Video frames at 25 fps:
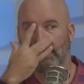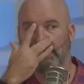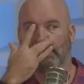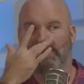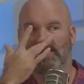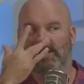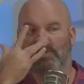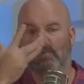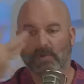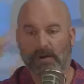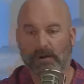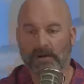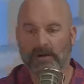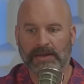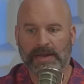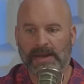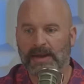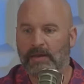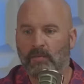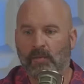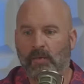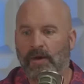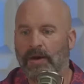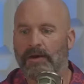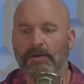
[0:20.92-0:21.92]
where they weren't, they
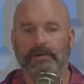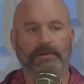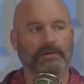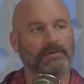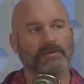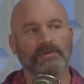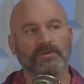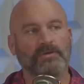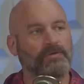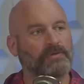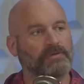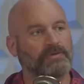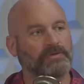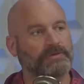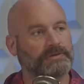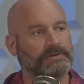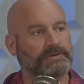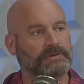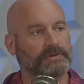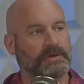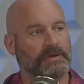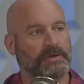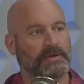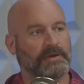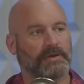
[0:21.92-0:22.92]
didn't want to
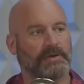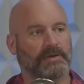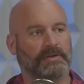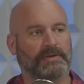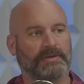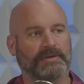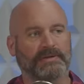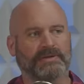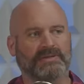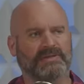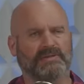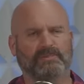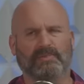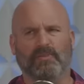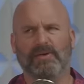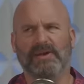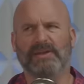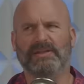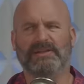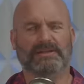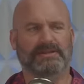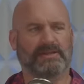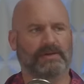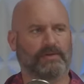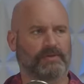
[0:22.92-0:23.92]
lose these
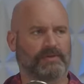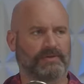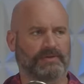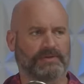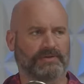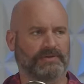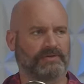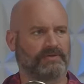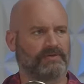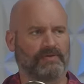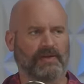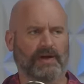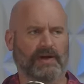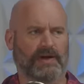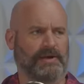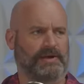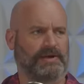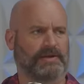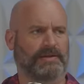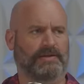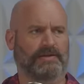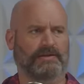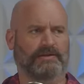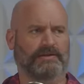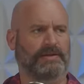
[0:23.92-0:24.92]
sprints that were just
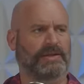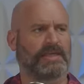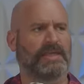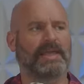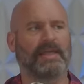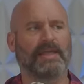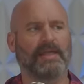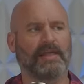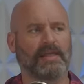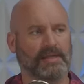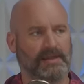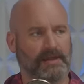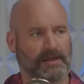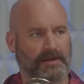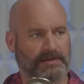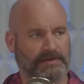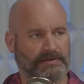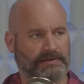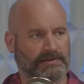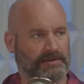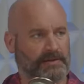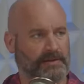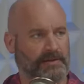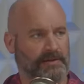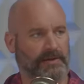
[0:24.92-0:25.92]
fucking killing
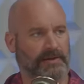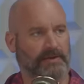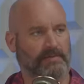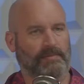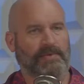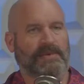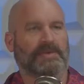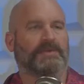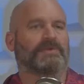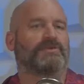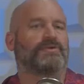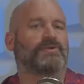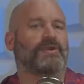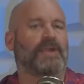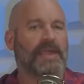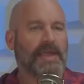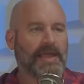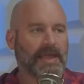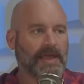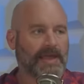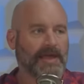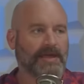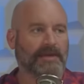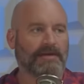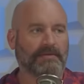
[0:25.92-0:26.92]
us because you
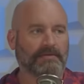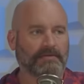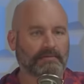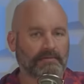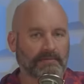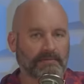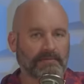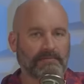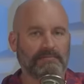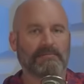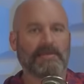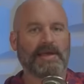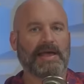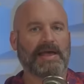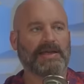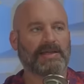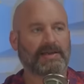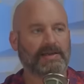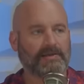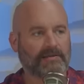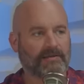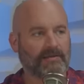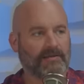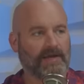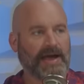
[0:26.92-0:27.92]
can't
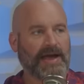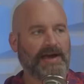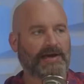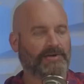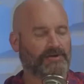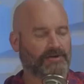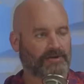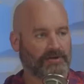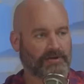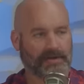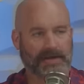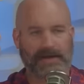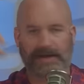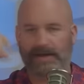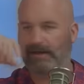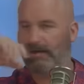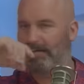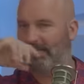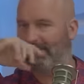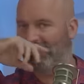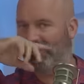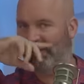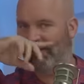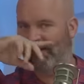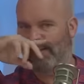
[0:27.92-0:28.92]
manufacture that
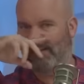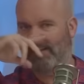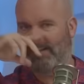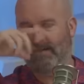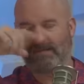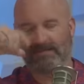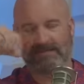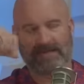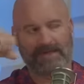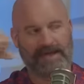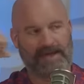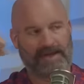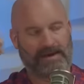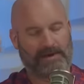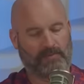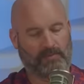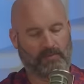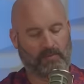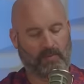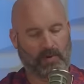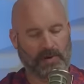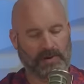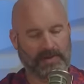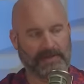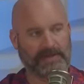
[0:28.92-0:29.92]
that
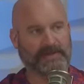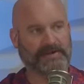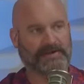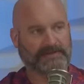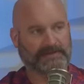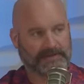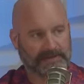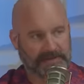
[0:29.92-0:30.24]
willingness